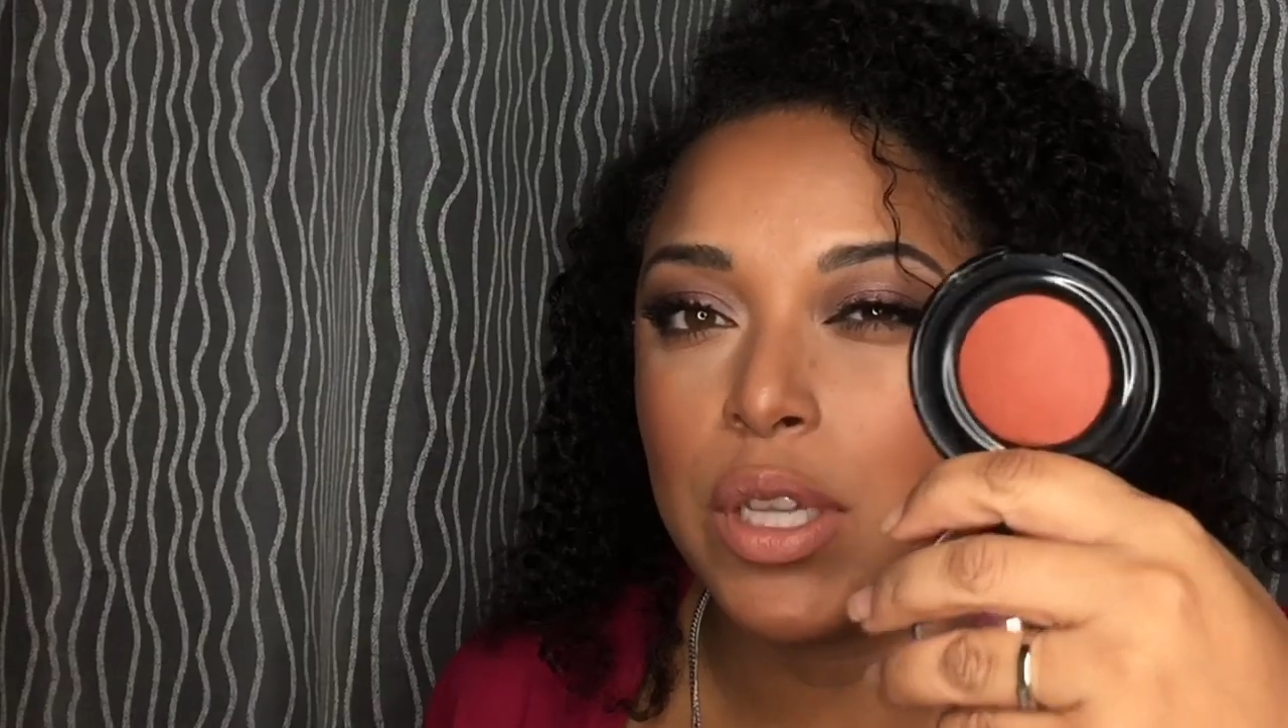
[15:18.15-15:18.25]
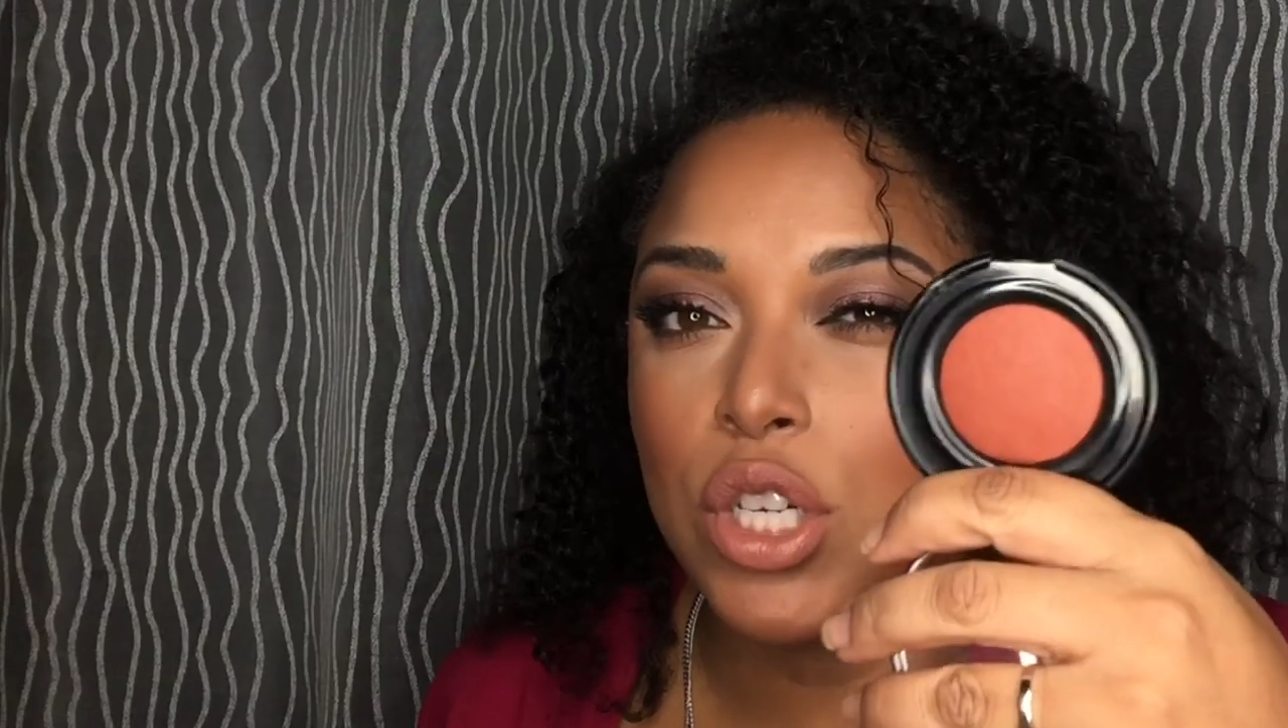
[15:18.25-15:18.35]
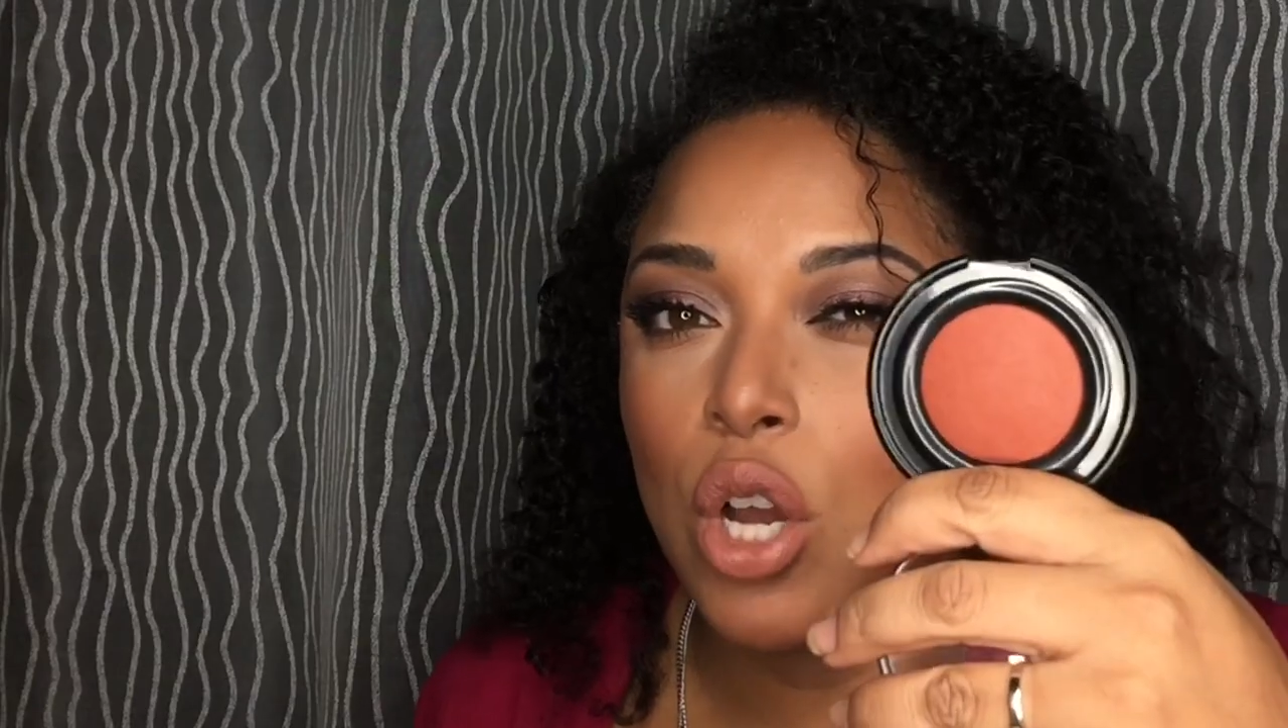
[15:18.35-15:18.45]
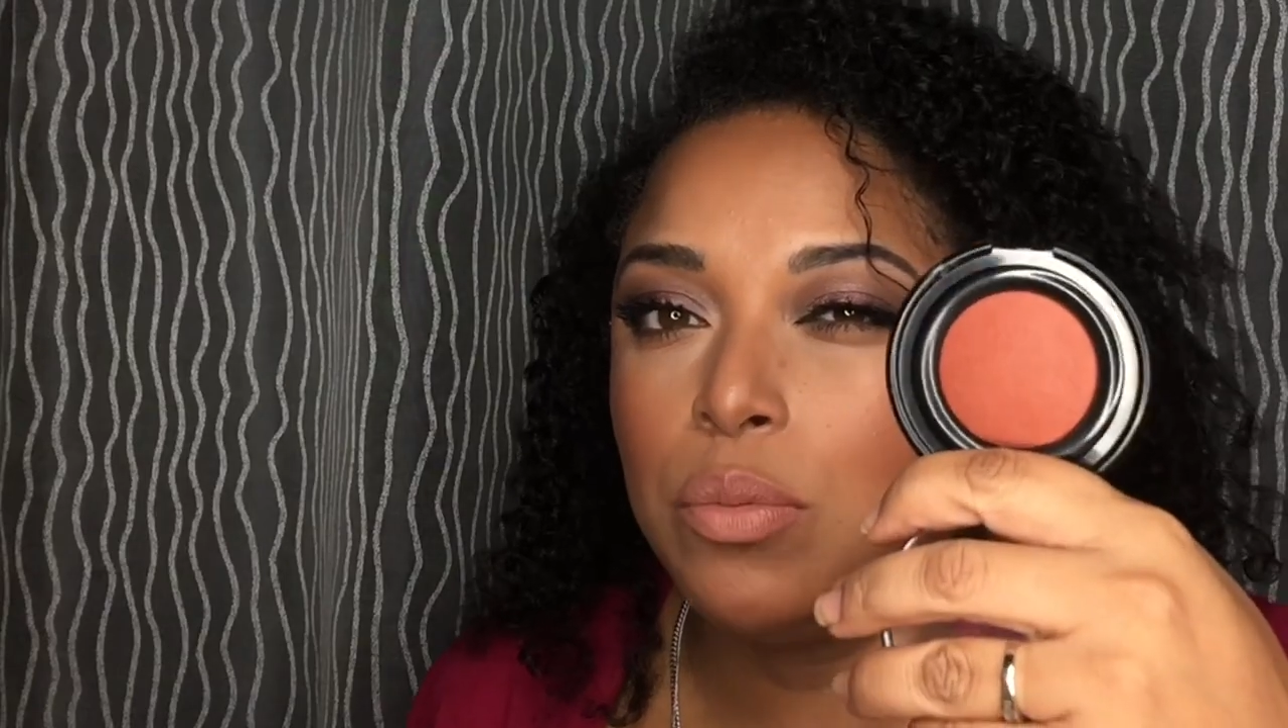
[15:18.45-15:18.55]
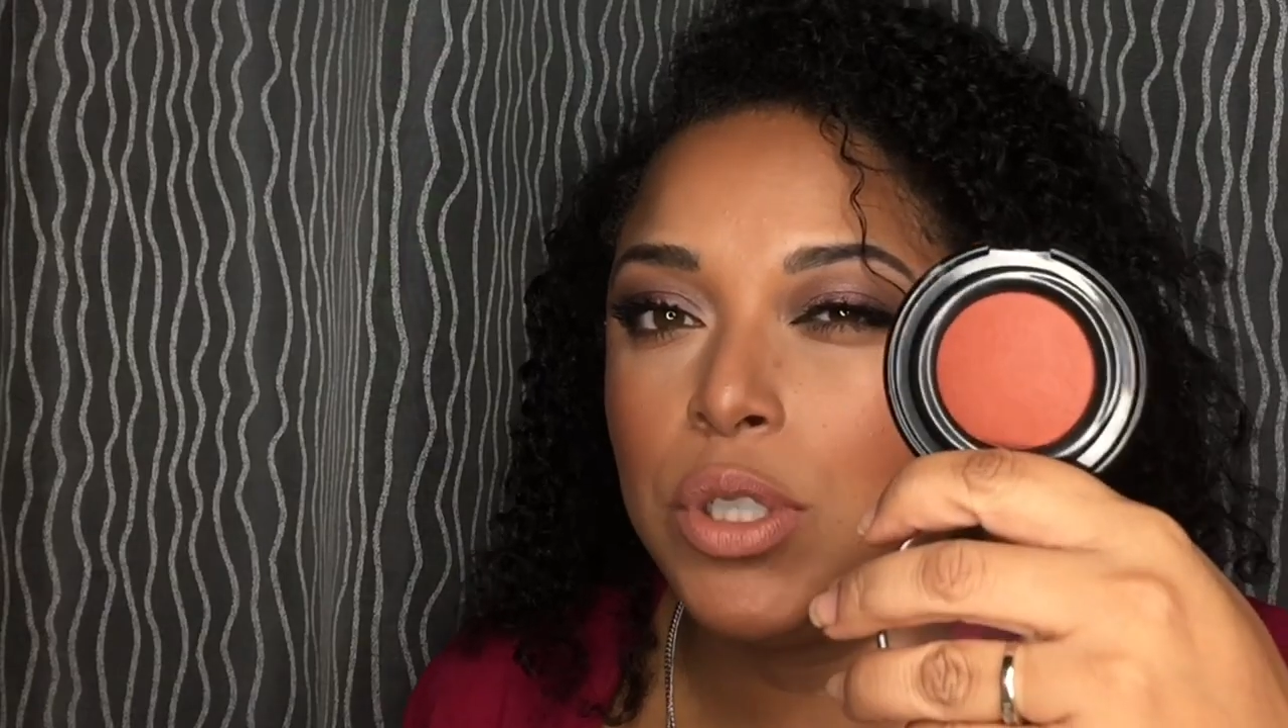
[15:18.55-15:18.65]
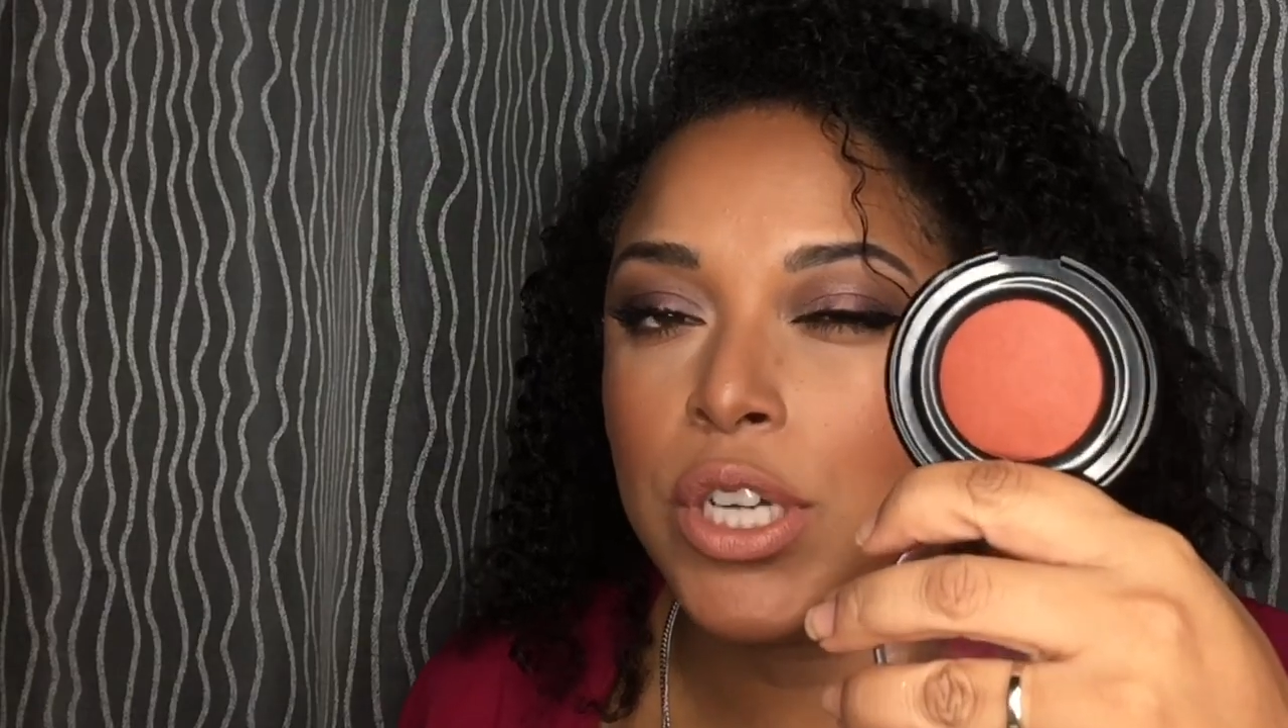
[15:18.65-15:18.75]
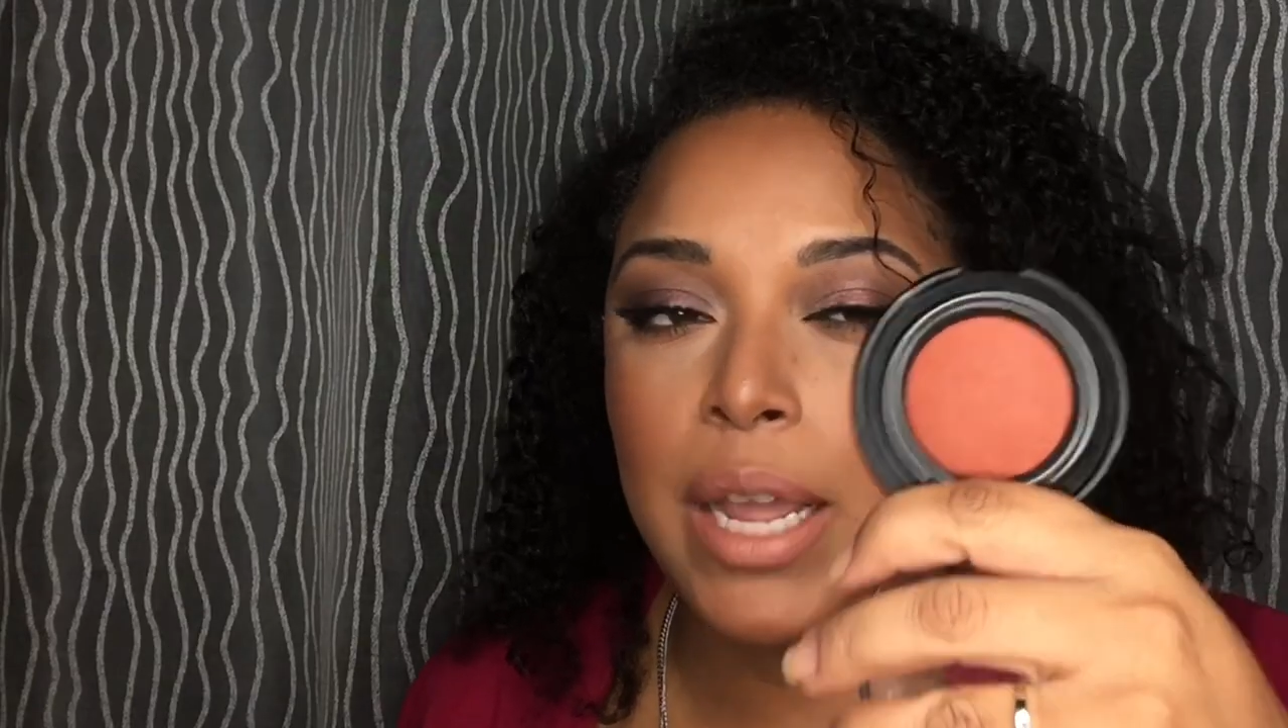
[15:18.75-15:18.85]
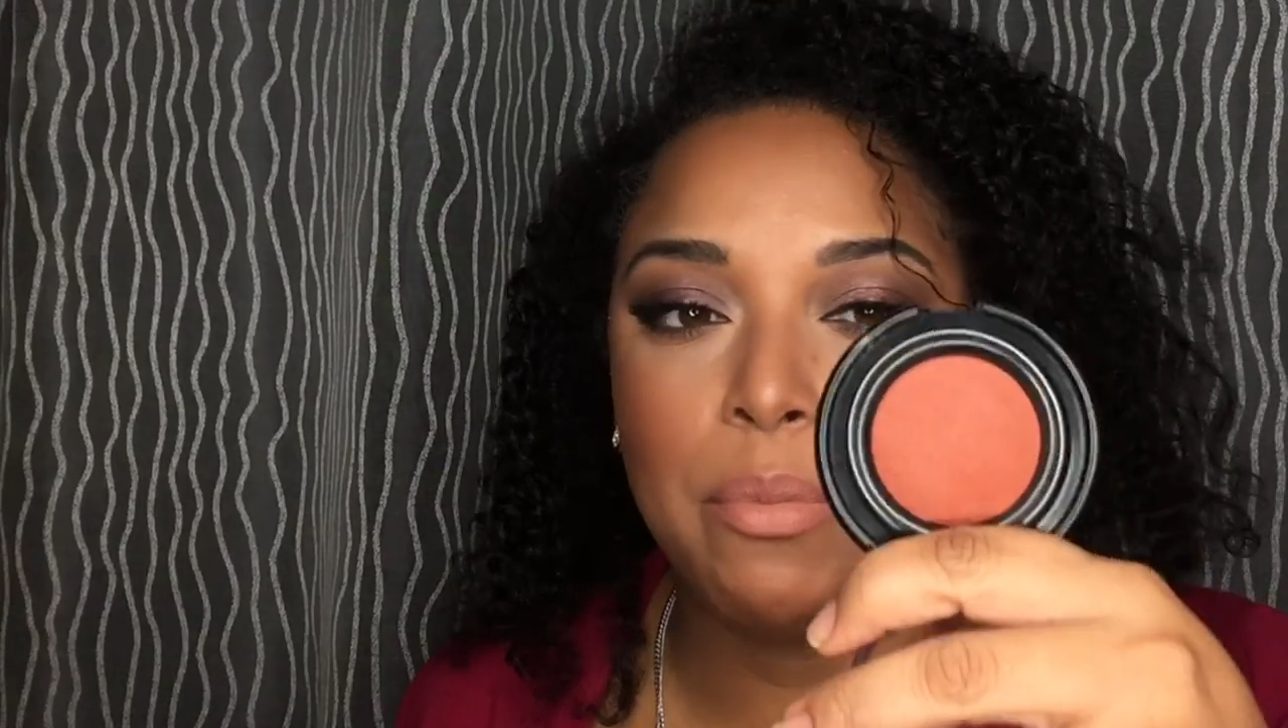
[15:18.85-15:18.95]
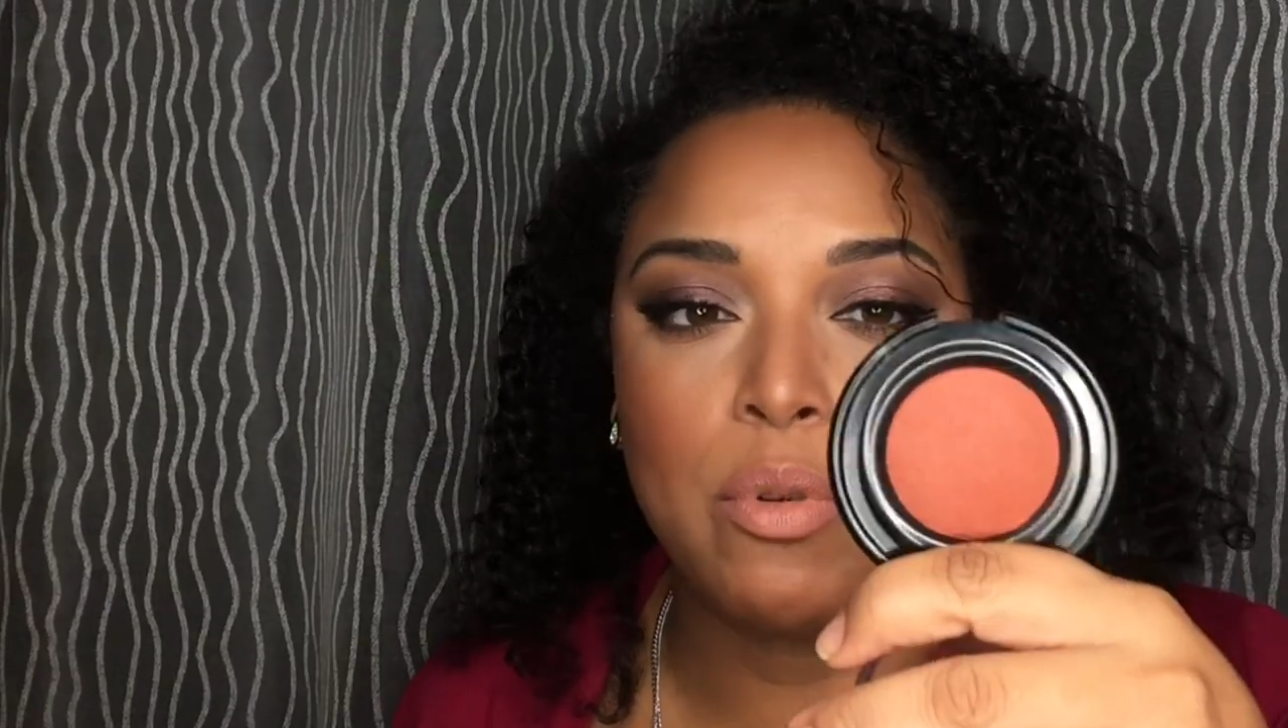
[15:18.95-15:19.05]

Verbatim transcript: the dome shape